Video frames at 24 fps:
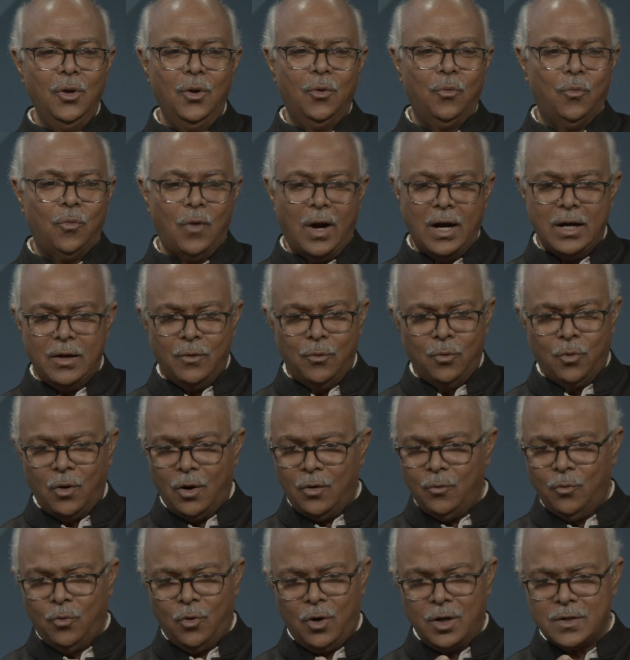
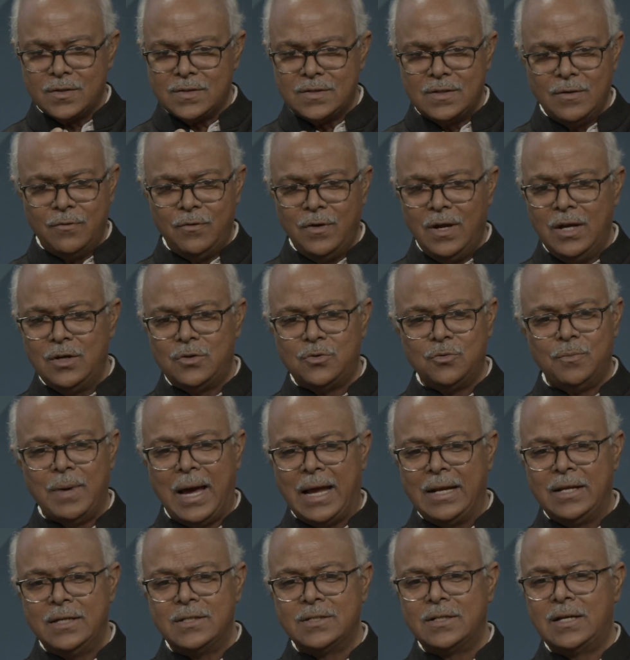What's the way to
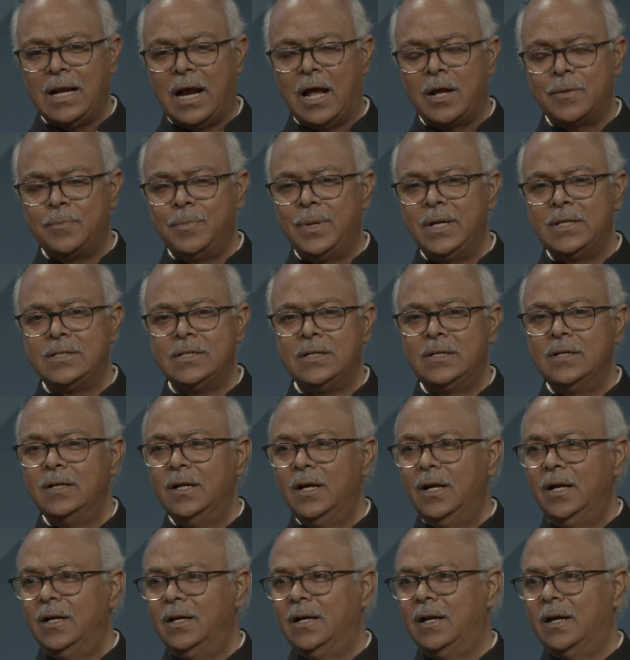manage garbage and
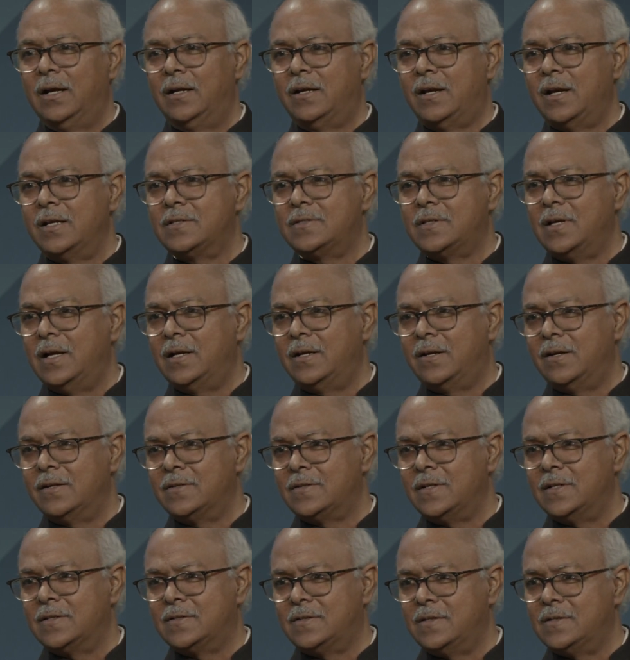address
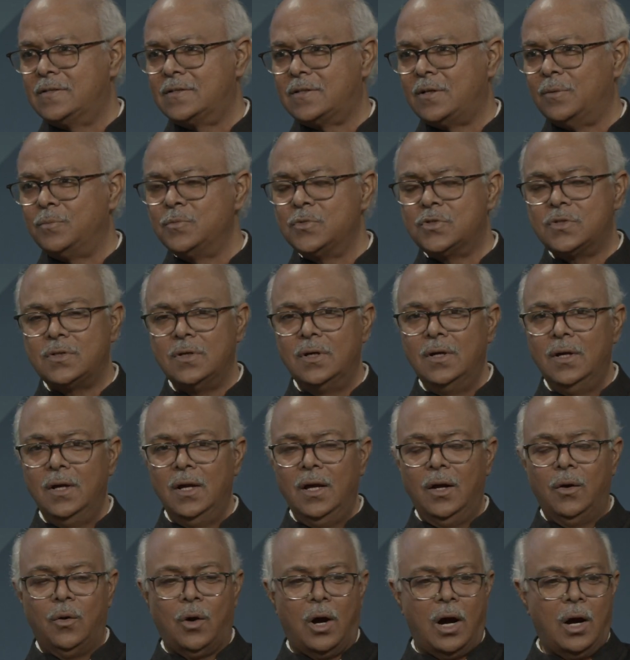systems? Mm-hmm.
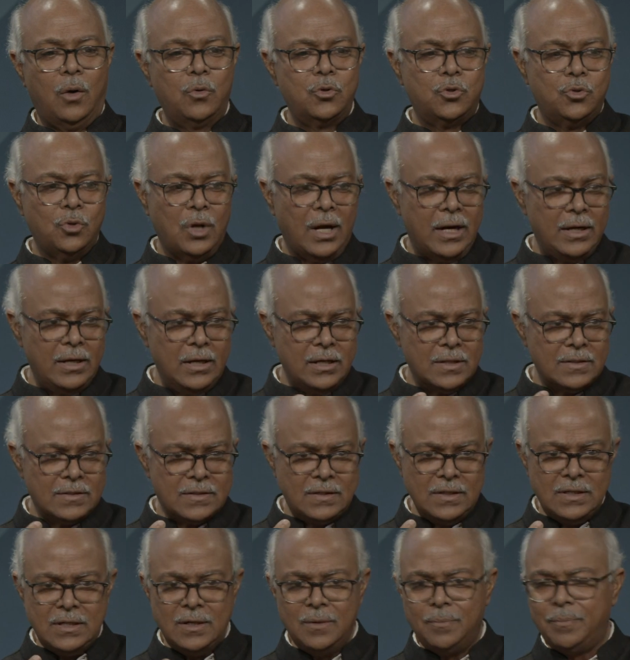How to handle
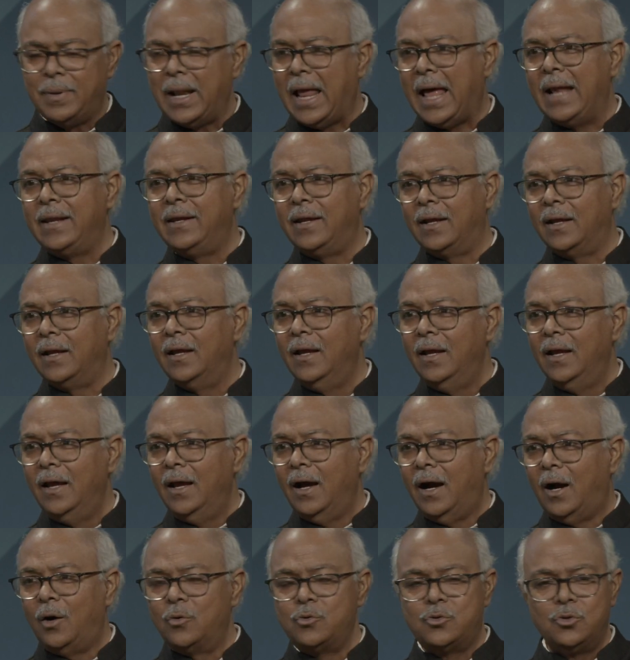city planning?
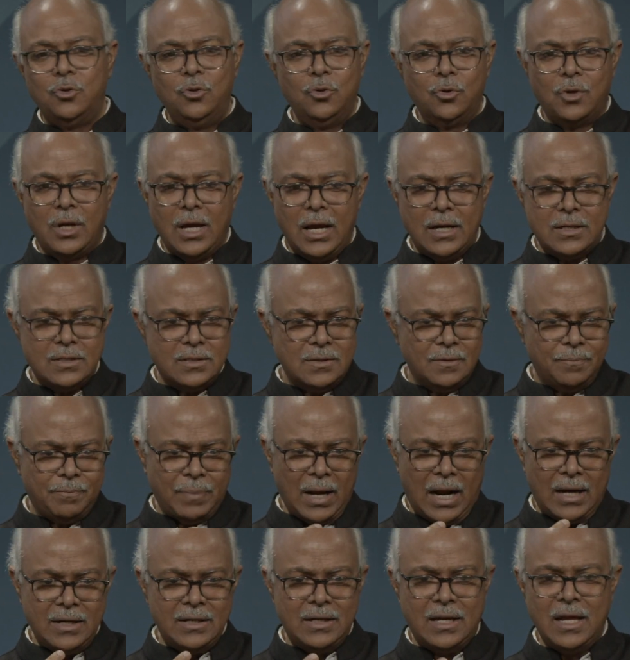How to look at
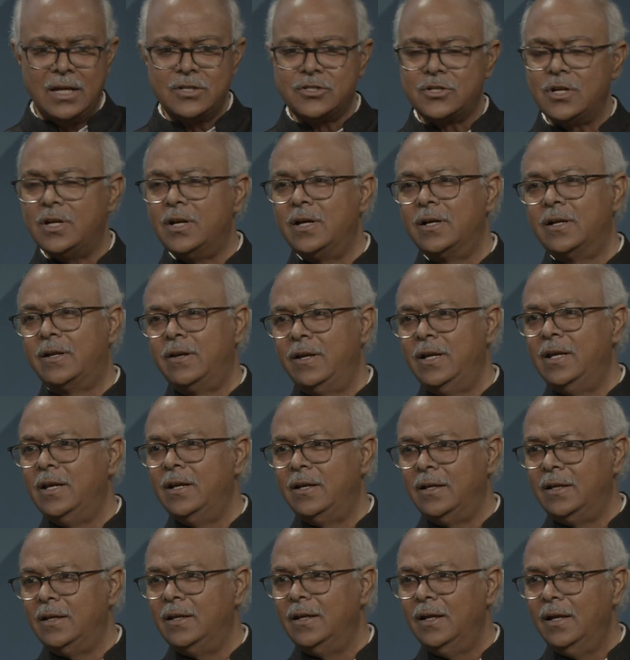plantation and
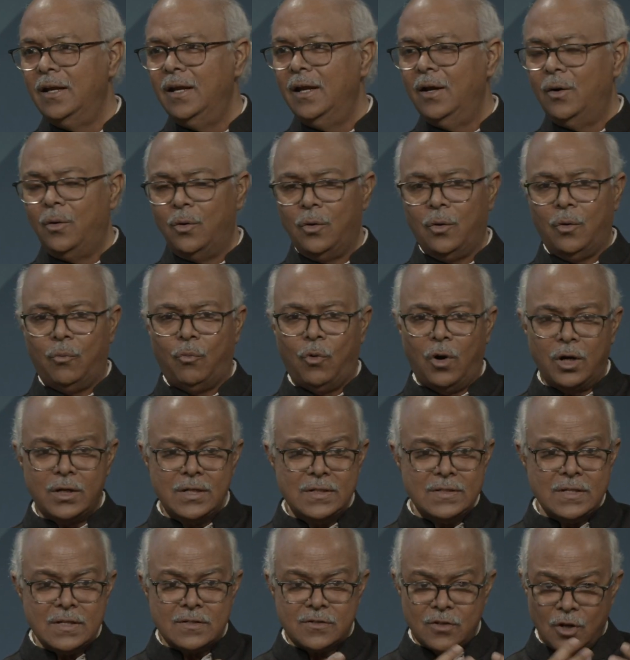greenery? What
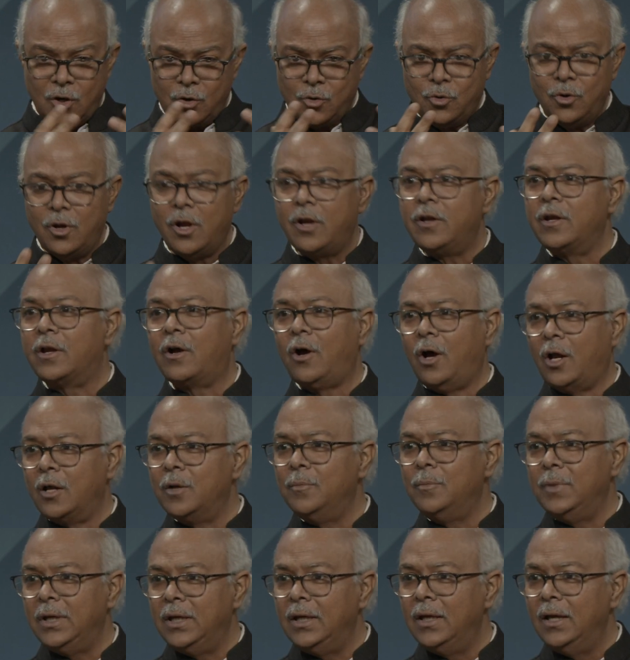is a circular
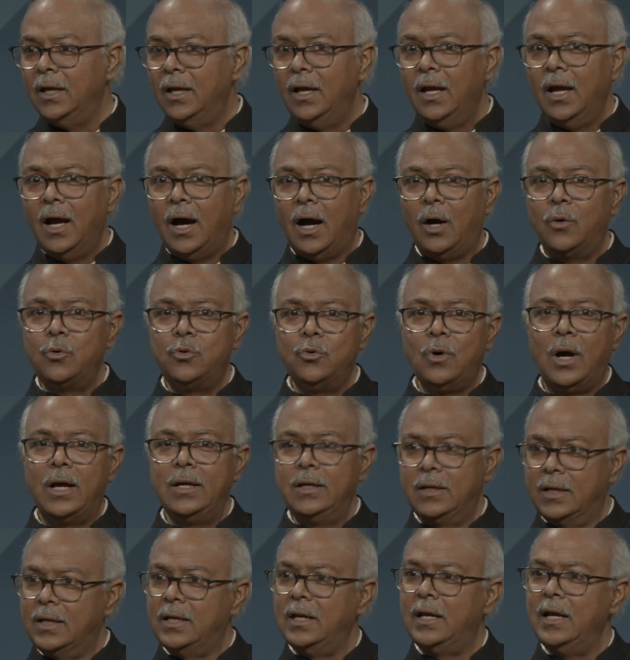economy? How do
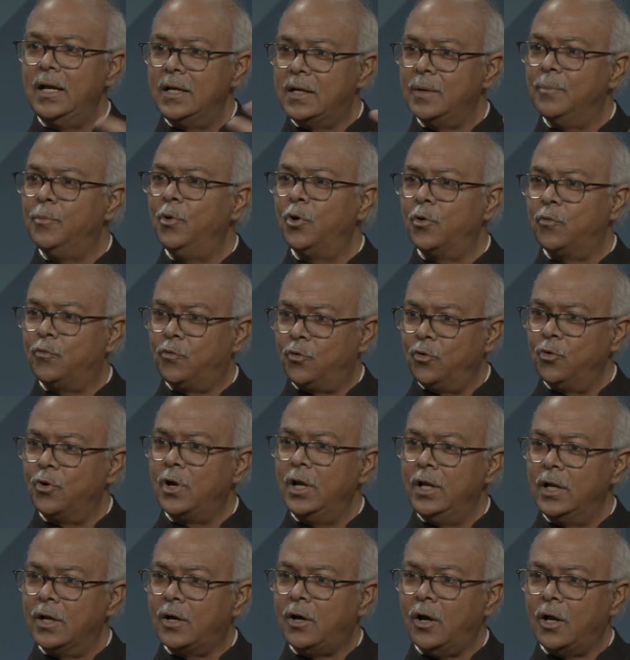I create a more
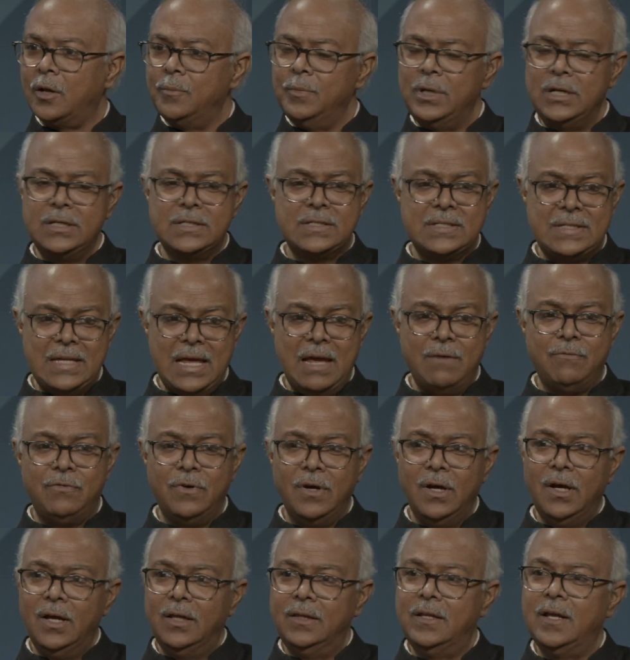frugal economy and save
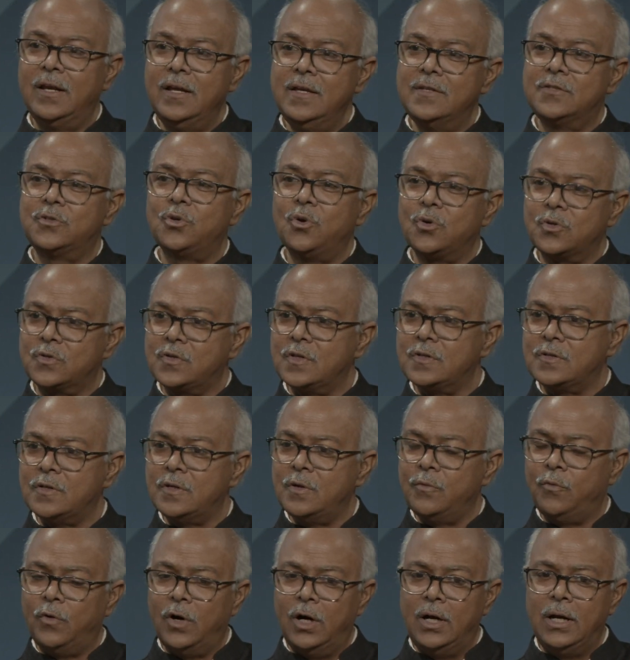the resources of
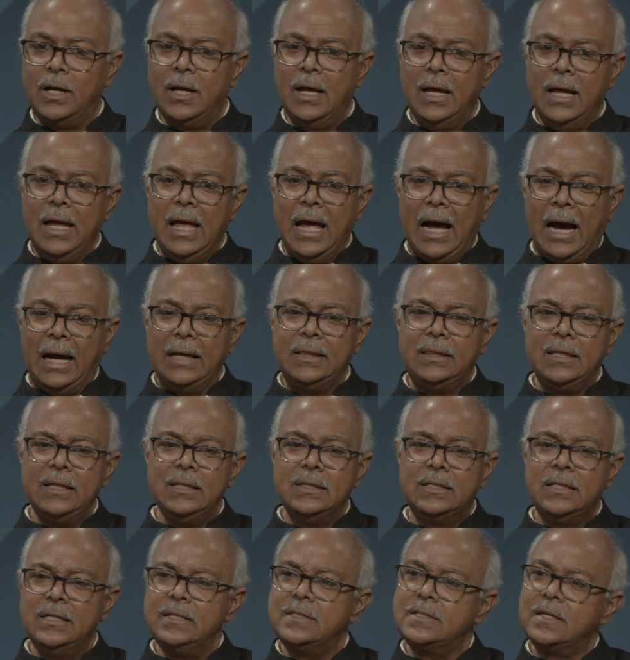the world? I
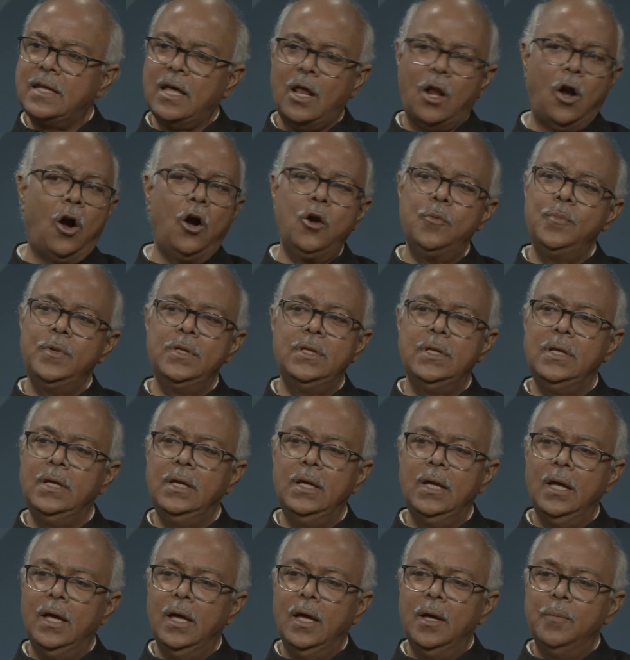think these cannot be the
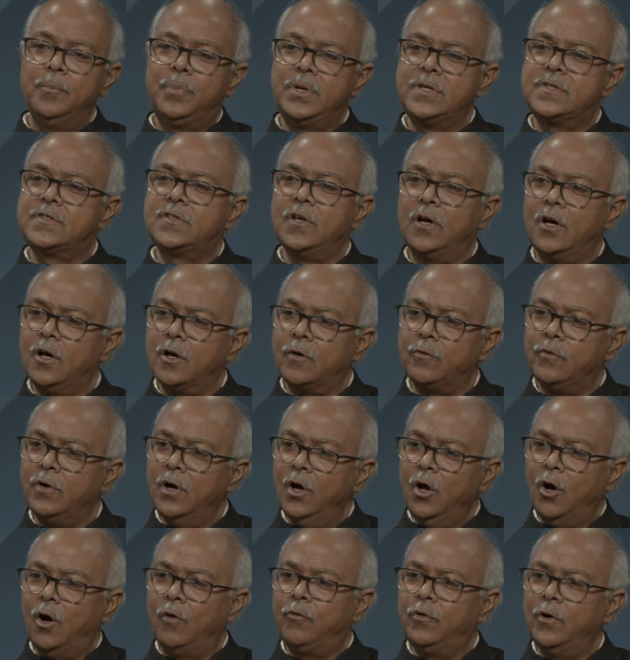preserve
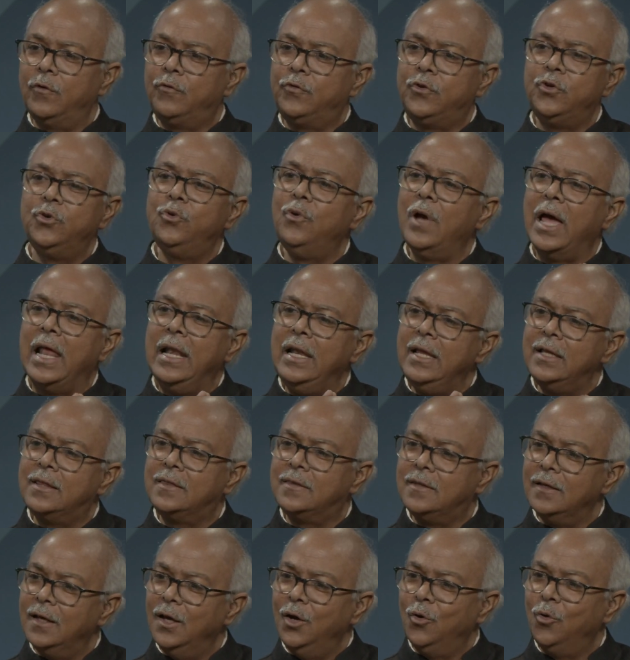of a few
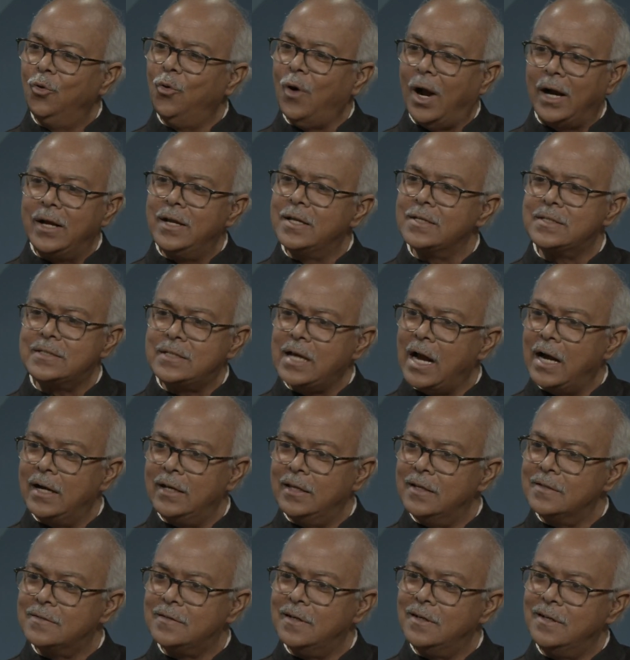elite who
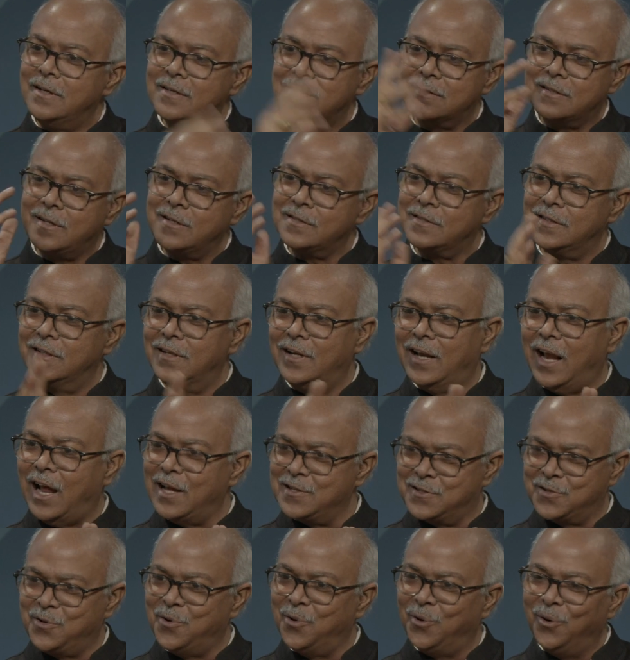understand this and discuss in
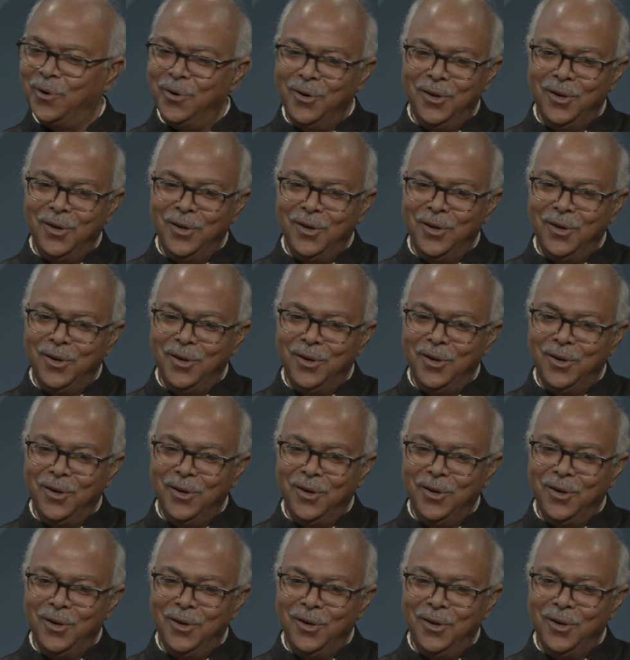Glasgow.